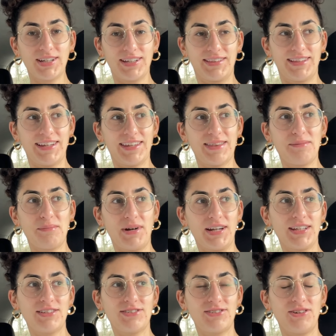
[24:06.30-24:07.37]
in like the
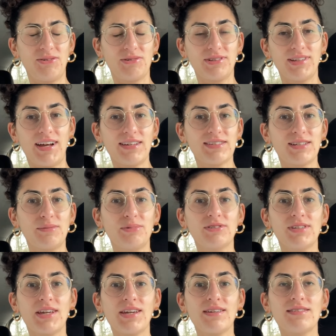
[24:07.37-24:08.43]
muddy snow the last couple
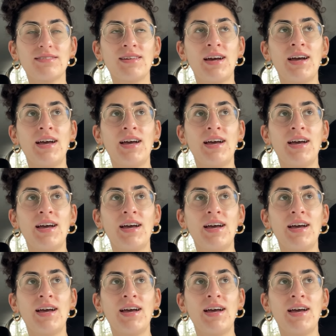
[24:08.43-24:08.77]
days